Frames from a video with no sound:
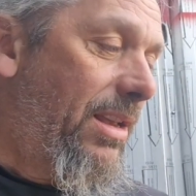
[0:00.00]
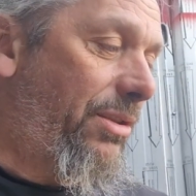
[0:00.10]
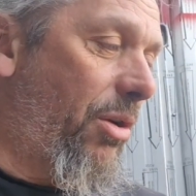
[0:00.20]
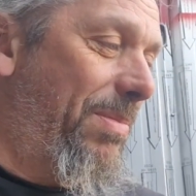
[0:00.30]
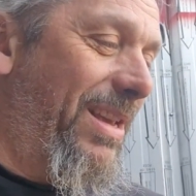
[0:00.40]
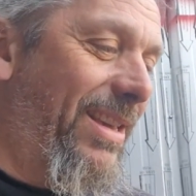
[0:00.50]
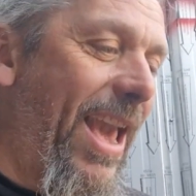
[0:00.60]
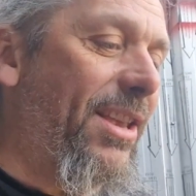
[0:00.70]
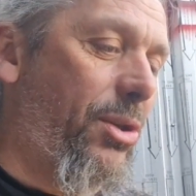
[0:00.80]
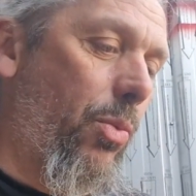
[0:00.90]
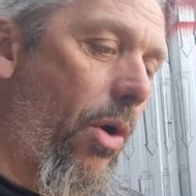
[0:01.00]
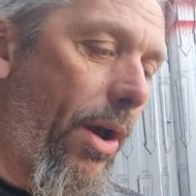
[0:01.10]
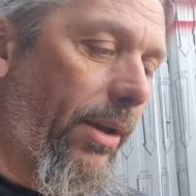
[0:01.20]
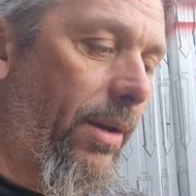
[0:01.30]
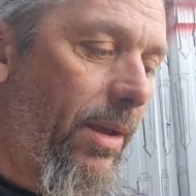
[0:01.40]
So it'd be
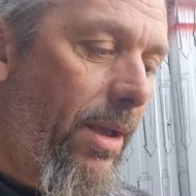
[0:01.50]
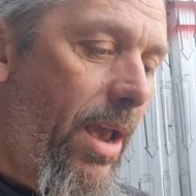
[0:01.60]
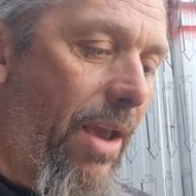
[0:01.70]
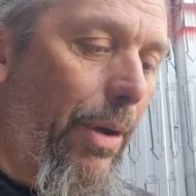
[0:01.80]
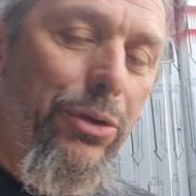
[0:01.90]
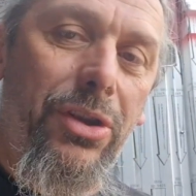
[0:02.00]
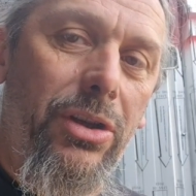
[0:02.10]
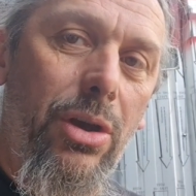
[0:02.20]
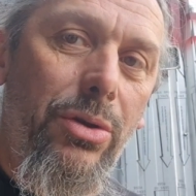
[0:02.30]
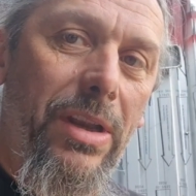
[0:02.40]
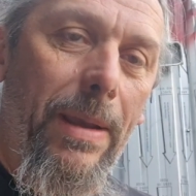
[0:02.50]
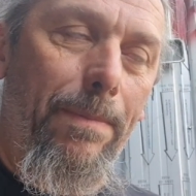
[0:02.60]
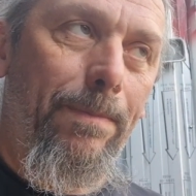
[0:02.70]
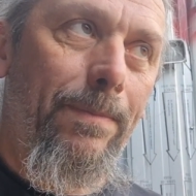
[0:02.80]
guesswork if I was to use it.